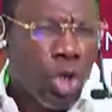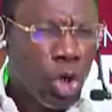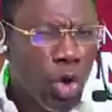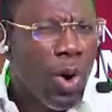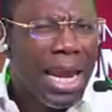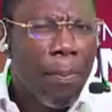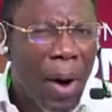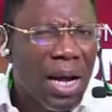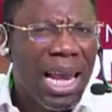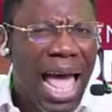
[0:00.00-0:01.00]
Do you know
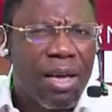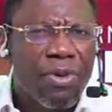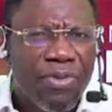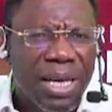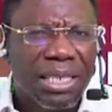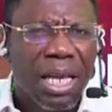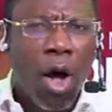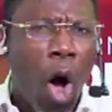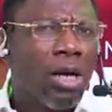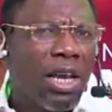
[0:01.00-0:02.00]
anybody like this?
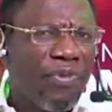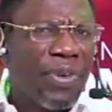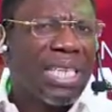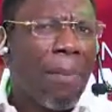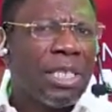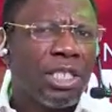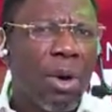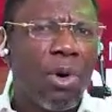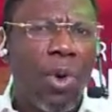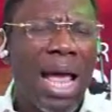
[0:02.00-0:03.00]
All the things I've been
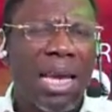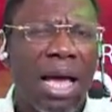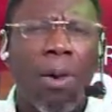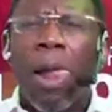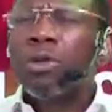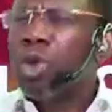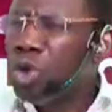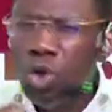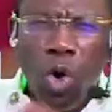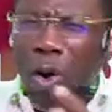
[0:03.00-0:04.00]
sharing right now, do
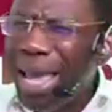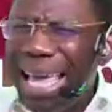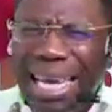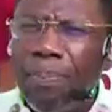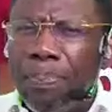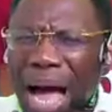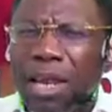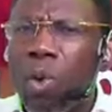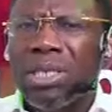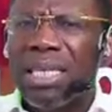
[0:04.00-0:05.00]
you know
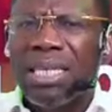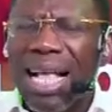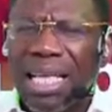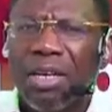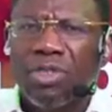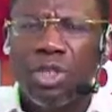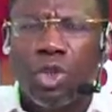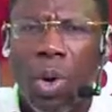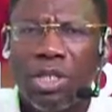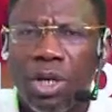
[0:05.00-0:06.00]
anybody who is in that kind of
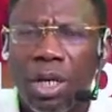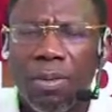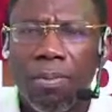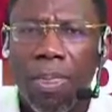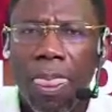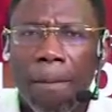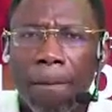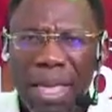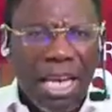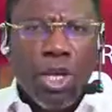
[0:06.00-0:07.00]

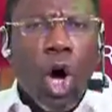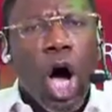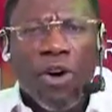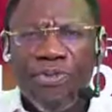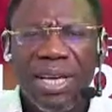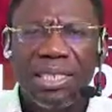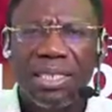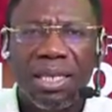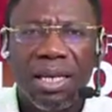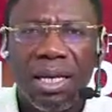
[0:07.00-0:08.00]
situation? In your
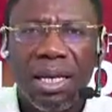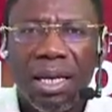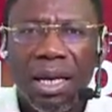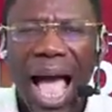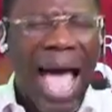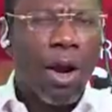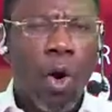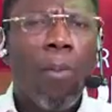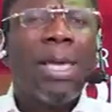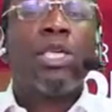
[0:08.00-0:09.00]
office, at
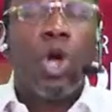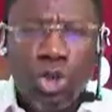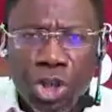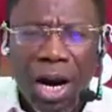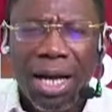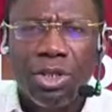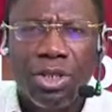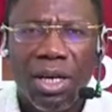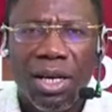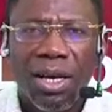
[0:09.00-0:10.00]
home, in your
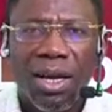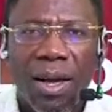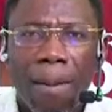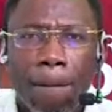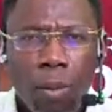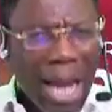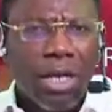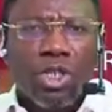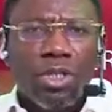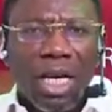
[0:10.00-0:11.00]
church? Why
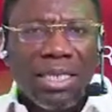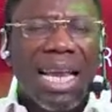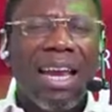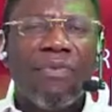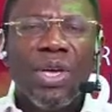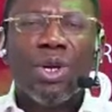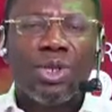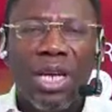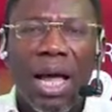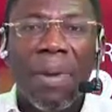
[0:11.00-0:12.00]
don't you just send the video
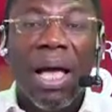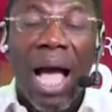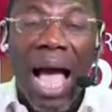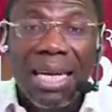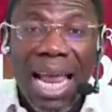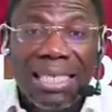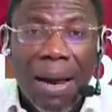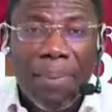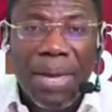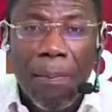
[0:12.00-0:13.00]
to them and let
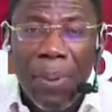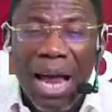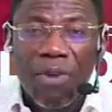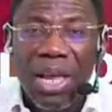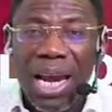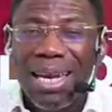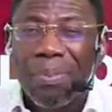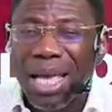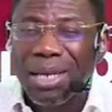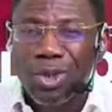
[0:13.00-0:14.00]
them be a part of it? Let
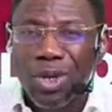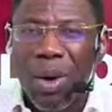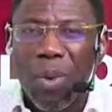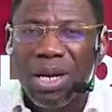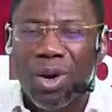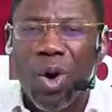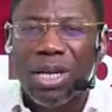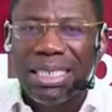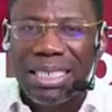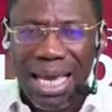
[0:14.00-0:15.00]
them get to hear what the
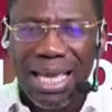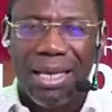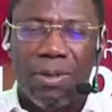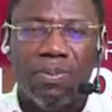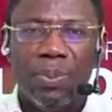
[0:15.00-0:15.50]
Lord is saying.